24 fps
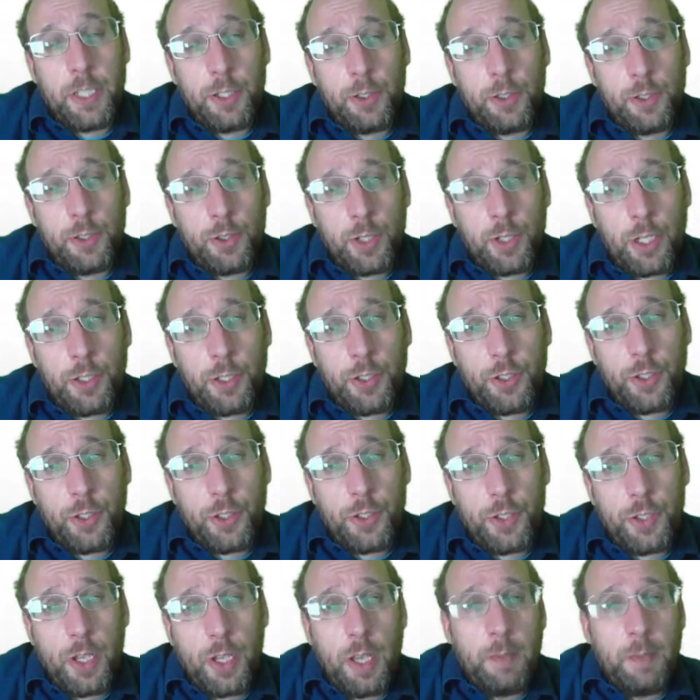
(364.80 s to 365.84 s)

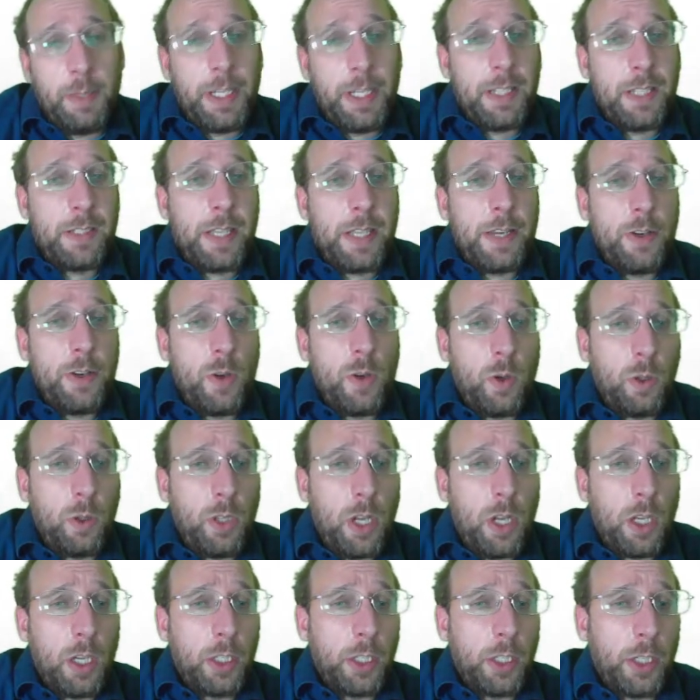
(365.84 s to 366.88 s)
structures because they no
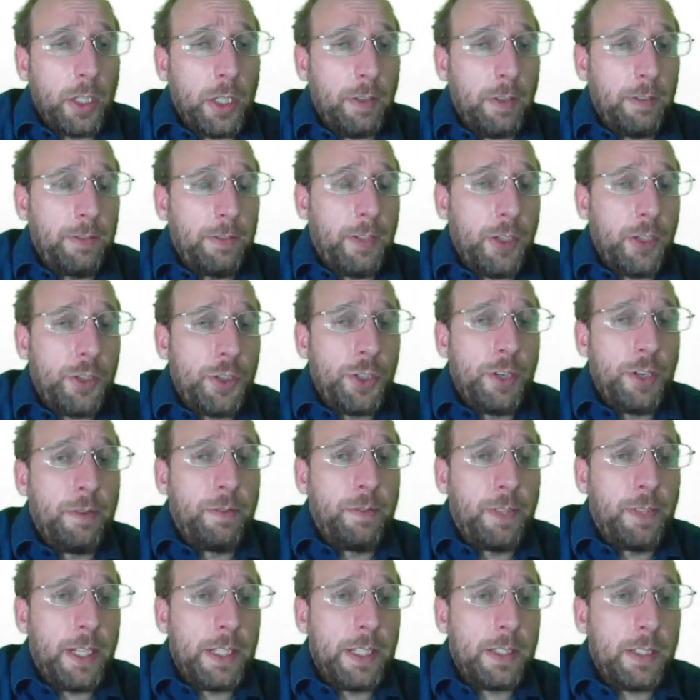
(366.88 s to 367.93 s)
longer function in
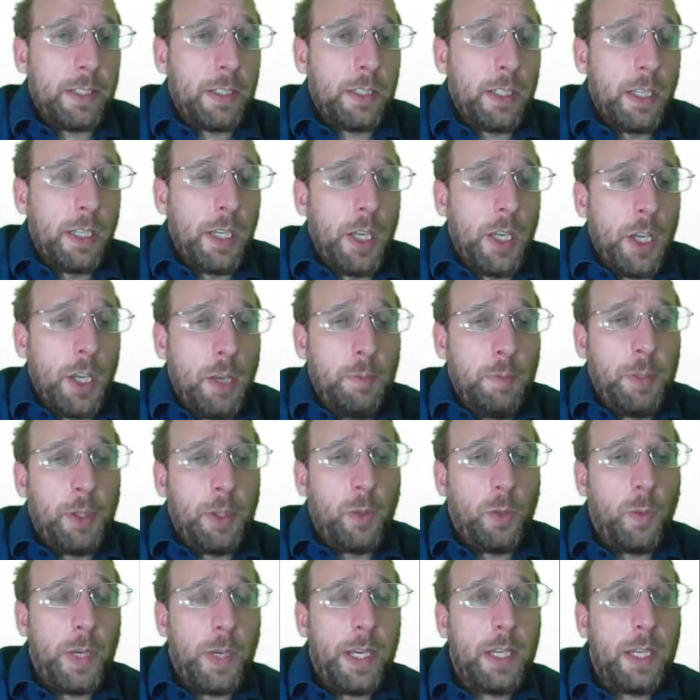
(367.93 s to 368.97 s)
flight. But the
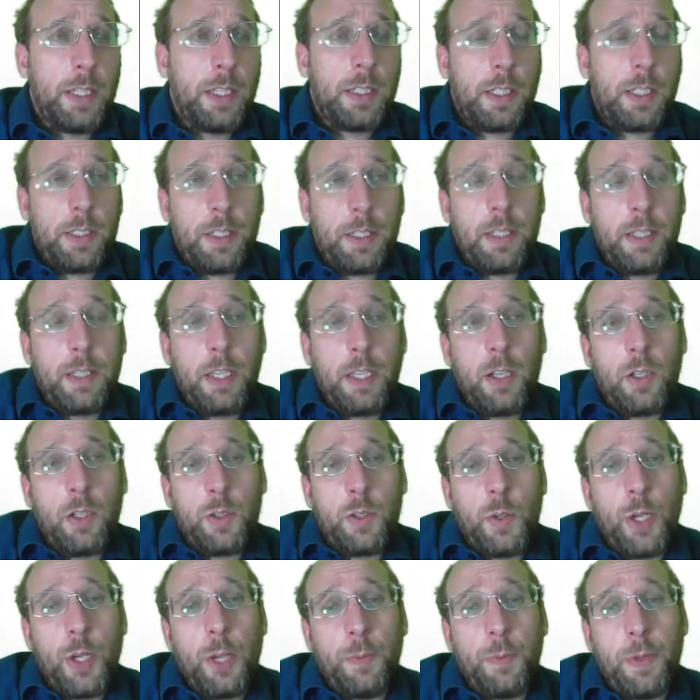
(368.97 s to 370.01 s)
wings, since they also
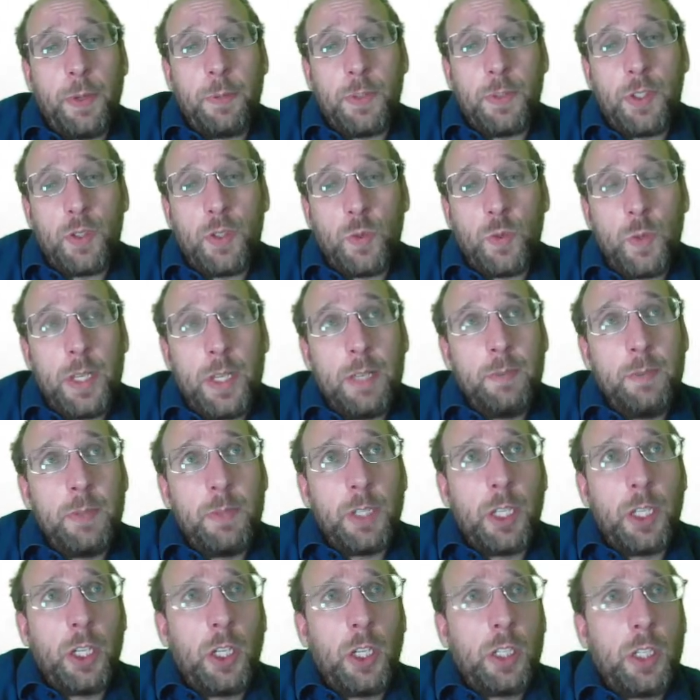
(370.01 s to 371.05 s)
help them swim,
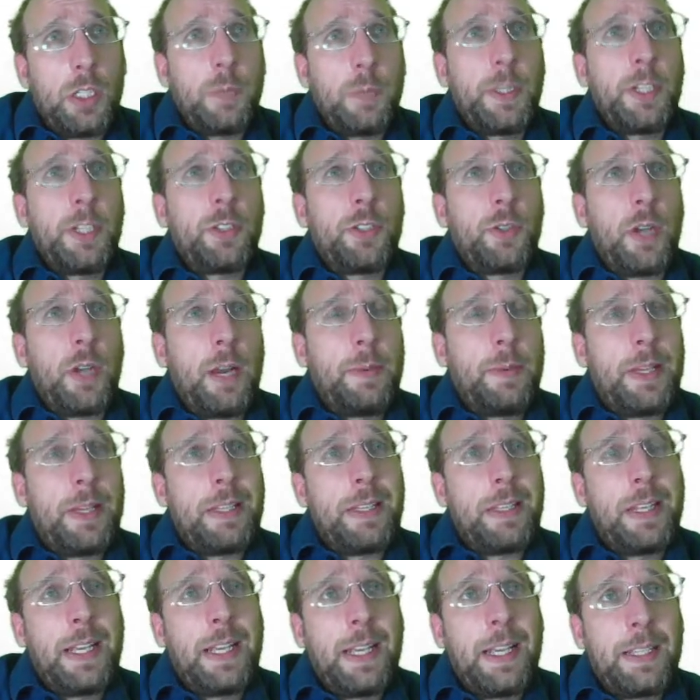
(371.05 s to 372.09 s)
could also be described as
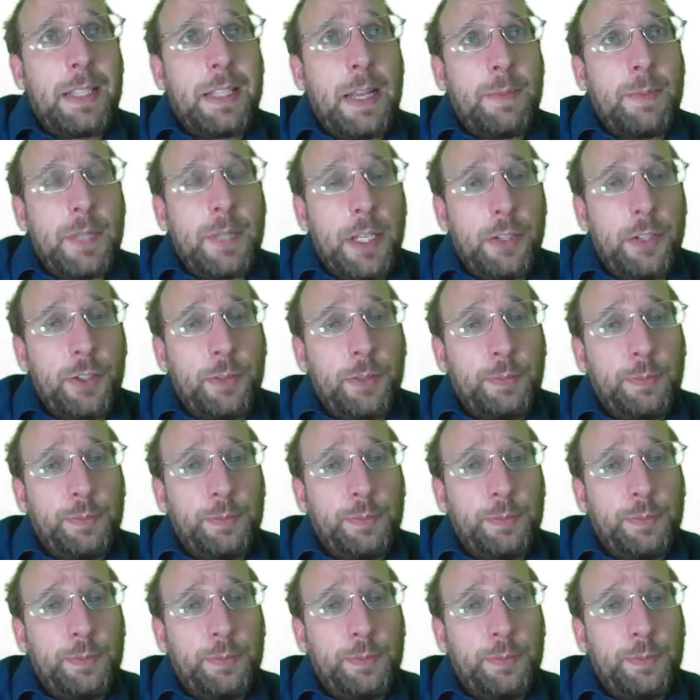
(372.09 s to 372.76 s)
an exaptation.